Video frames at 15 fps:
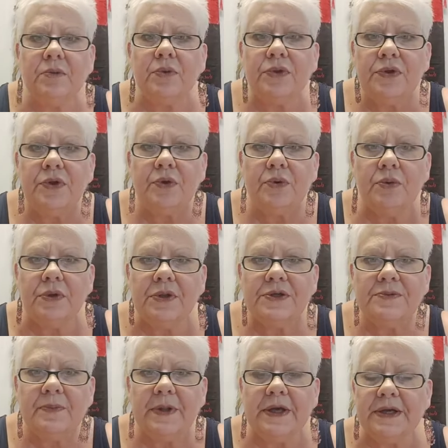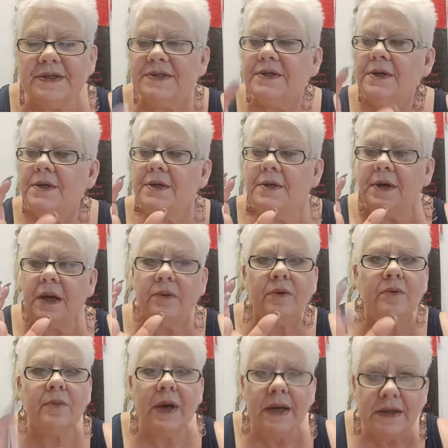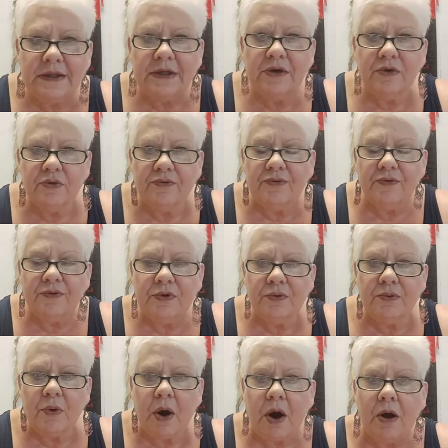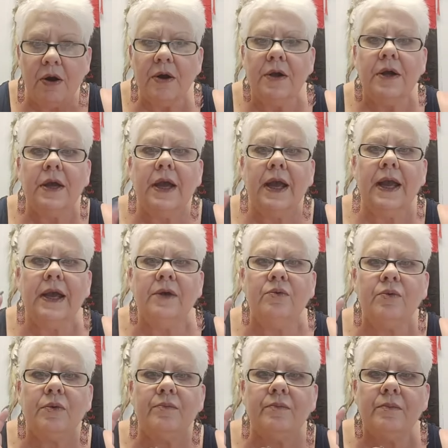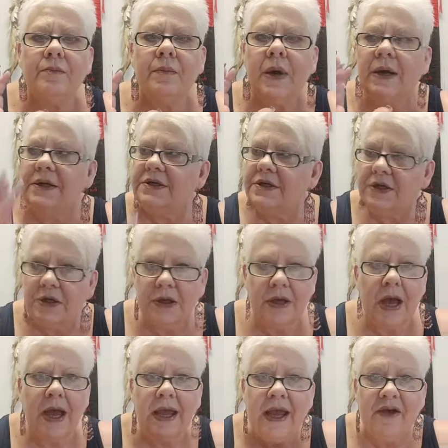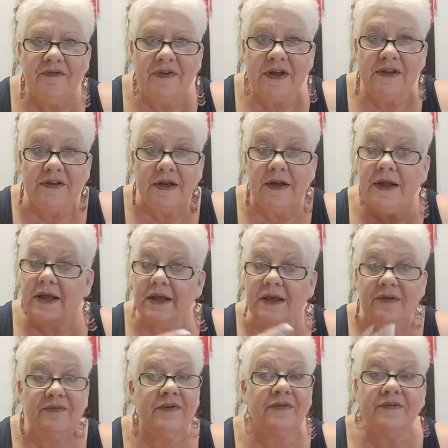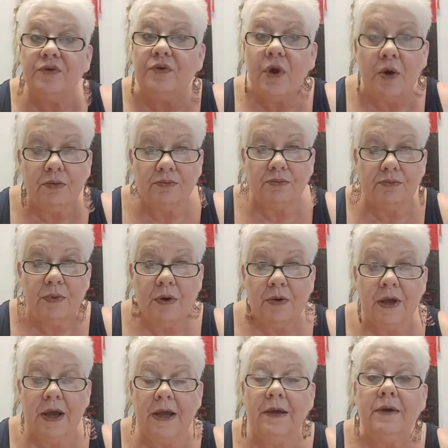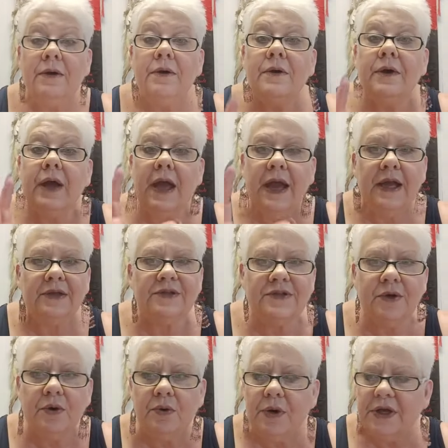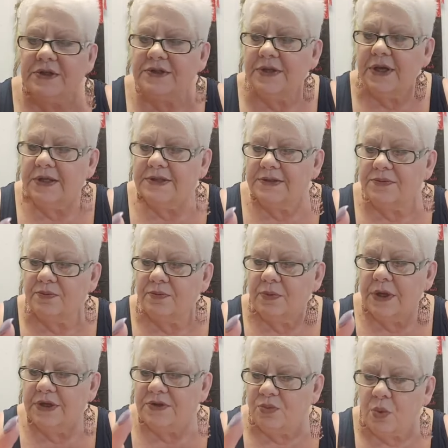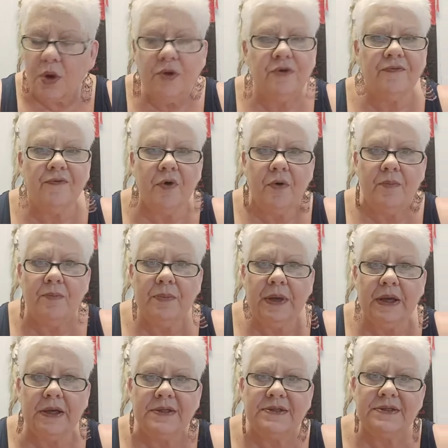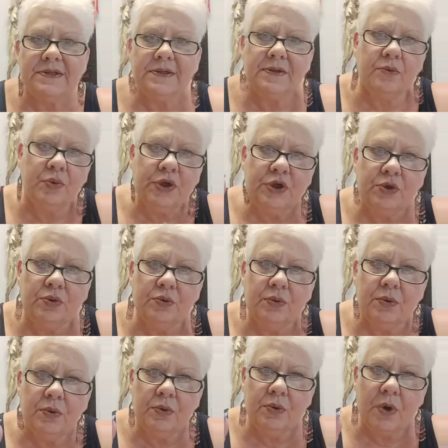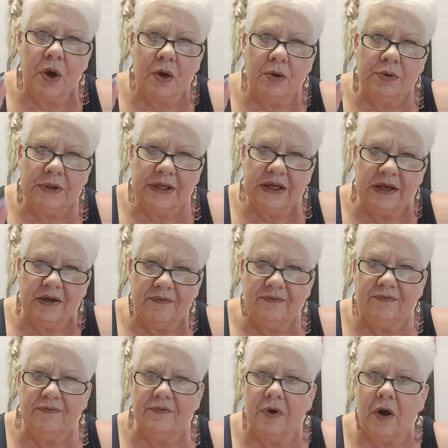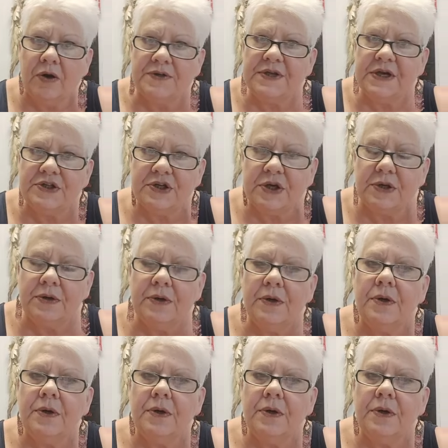with you in this place and reminding you of who you are and reminding, I have faith today, even if you don't. Okay. And so it's wonderful because when you leave our session,